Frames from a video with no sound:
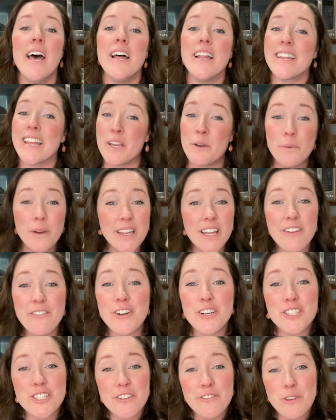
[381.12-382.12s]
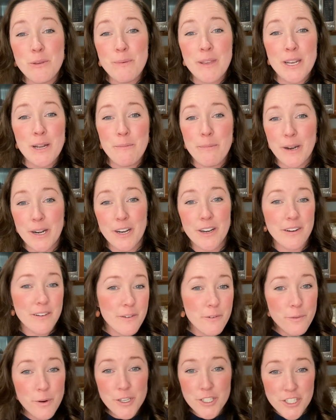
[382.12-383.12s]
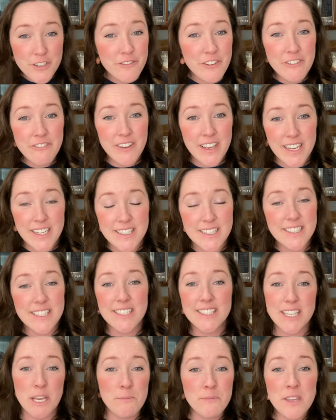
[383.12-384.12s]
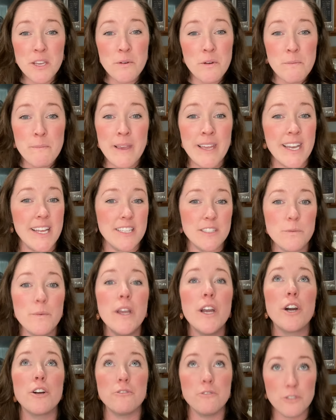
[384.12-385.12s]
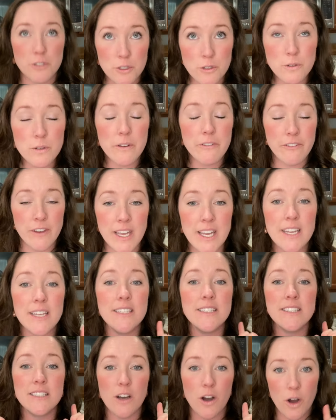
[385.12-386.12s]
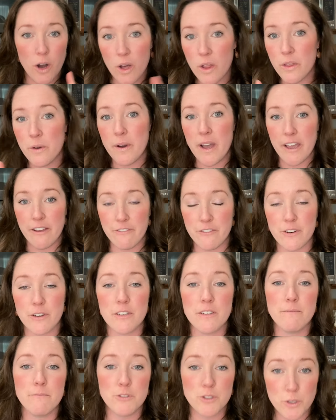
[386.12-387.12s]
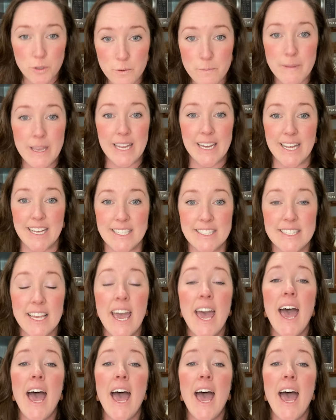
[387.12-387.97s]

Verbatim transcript: Like we love our Jiffy peanut butter. We're Jiffy fans. Same thing with mayonnaise. We are Duke fans all the way for Duke mayonnaise.